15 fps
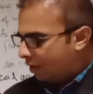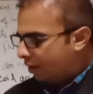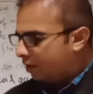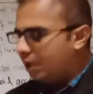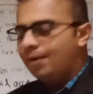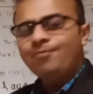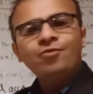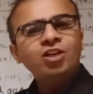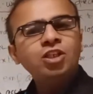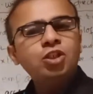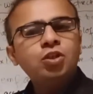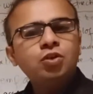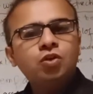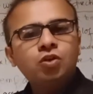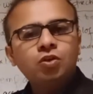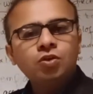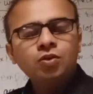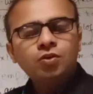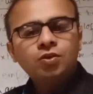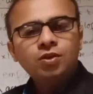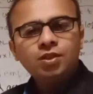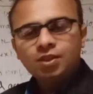Thumb will
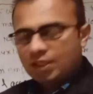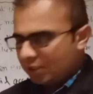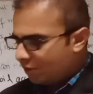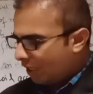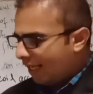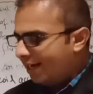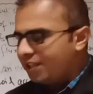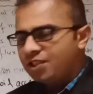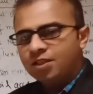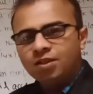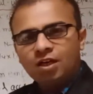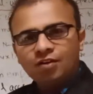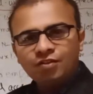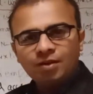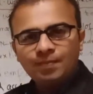show the direction of